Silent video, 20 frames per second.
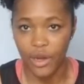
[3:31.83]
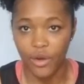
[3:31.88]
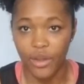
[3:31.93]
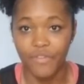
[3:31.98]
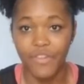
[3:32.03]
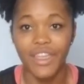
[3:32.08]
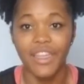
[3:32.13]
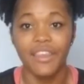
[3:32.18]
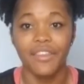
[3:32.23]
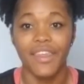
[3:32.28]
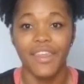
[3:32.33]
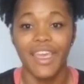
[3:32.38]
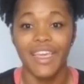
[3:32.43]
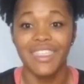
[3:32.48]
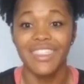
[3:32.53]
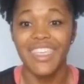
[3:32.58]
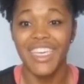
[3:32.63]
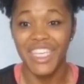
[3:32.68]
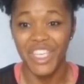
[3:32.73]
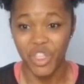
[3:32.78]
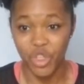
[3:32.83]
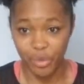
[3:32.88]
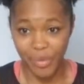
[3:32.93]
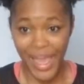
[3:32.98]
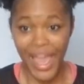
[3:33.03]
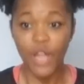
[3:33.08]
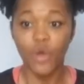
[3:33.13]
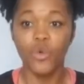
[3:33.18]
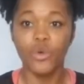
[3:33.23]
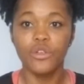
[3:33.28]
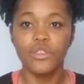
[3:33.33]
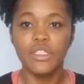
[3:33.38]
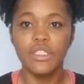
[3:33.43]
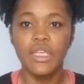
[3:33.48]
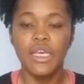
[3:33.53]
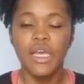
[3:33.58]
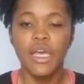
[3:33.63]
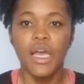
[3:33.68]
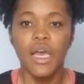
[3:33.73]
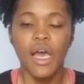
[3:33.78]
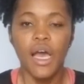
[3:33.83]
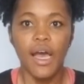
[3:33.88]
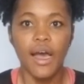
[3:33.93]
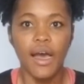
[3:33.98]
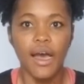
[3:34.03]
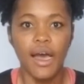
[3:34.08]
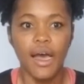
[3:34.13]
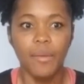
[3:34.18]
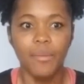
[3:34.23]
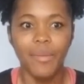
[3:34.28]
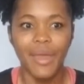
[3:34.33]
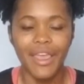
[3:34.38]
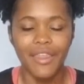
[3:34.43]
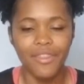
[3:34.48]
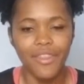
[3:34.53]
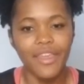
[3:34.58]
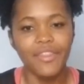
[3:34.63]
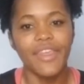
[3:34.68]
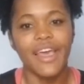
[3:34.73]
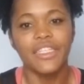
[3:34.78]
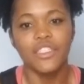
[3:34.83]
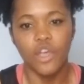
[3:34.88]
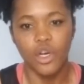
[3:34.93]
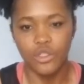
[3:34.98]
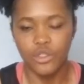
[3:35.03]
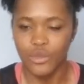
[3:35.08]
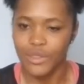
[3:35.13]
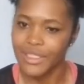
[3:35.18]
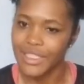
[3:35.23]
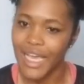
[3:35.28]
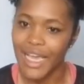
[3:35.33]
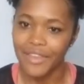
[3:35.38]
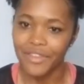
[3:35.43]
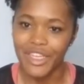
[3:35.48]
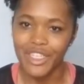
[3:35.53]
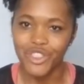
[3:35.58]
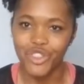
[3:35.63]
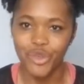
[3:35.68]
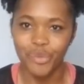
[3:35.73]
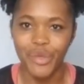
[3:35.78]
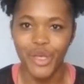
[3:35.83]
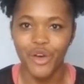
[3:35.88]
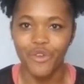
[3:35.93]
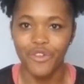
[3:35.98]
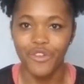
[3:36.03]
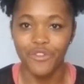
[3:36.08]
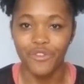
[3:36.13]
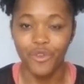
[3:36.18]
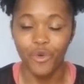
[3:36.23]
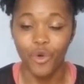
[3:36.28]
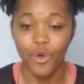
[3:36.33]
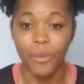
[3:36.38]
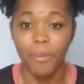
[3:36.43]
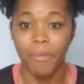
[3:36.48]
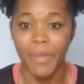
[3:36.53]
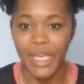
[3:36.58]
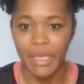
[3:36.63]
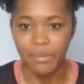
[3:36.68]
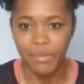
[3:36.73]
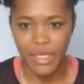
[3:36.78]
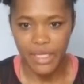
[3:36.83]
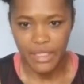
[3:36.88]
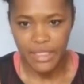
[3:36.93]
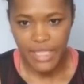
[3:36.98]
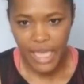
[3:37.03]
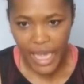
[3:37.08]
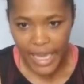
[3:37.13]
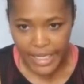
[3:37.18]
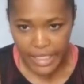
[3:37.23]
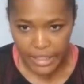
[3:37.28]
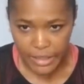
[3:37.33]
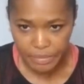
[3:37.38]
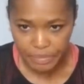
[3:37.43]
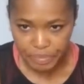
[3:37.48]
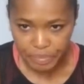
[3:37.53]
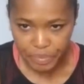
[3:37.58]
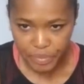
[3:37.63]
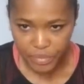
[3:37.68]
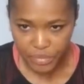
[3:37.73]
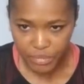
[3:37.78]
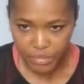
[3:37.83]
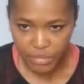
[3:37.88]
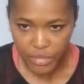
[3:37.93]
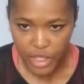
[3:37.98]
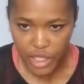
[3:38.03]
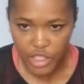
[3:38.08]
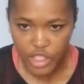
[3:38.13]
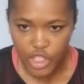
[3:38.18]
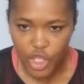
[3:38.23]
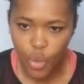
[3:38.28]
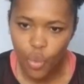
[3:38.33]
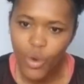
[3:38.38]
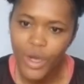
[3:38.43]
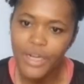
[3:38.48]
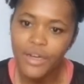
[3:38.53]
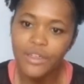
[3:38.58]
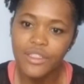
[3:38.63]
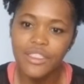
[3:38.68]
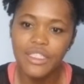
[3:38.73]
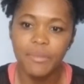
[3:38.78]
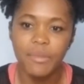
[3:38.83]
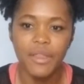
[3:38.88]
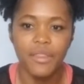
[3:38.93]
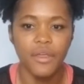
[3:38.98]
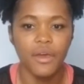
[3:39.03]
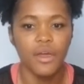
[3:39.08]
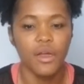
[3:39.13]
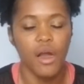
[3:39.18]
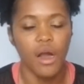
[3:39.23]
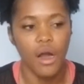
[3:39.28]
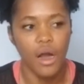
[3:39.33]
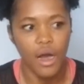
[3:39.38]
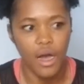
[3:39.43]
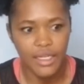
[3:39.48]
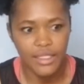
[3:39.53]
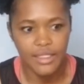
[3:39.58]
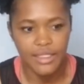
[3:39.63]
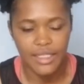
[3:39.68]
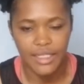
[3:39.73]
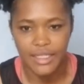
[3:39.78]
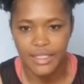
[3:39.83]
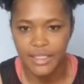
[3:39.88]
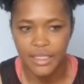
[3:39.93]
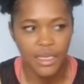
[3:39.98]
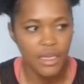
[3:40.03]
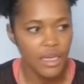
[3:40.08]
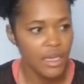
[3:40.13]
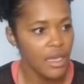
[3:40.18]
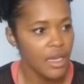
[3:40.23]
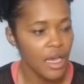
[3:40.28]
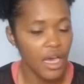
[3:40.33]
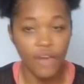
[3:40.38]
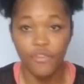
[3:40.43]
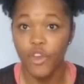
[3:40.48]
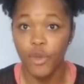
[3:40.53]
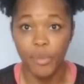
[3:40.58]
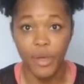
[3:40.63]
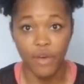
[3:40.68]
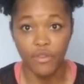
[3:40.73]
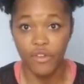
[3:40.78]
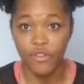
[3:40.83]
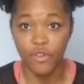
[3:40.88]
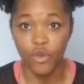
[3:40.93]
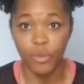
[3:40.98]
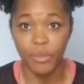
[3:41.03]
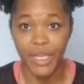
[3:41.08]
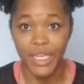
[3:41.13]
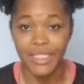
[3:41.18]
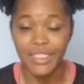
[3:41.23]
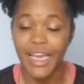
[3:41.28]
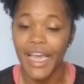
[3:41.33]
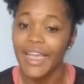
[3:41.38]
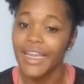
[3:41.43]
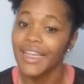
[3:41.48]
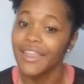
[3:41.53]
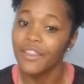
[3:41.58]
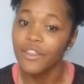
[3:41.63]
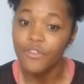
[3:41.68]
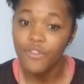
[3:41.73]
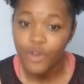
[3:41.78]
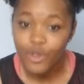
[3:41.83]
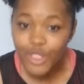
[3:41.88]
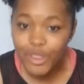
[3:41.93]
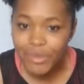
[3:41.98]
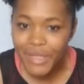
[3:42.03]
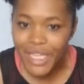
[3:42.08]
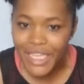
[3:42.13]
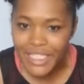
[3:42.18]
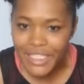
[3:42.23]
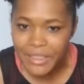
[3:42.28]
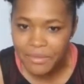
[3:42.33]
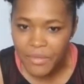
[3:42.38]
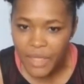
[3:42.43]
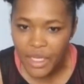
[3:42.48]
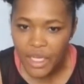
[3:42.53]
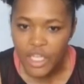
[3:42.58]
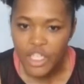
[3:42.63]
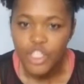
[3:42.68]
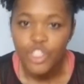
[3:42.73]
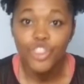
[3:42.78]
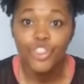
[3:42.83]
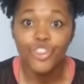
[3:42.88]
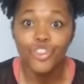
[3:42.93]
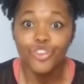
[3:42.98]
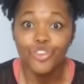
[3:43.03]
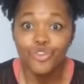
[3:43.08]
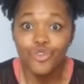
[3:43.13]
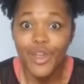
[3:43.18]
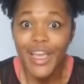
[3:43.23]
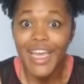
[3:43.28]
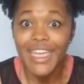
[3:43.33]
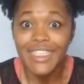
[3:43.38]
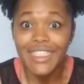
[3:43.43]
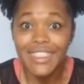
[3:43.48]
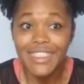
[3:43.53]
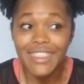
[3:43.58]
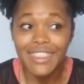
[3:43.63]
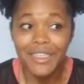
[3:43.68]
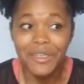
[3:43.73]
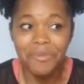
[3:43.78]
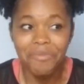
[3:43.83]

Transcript: If anything, it's taking you backwards. And then that's also a sign that your pelvic floor may be tight. So what are some of the causes of your pelvic floor being tight in the first place? Stress.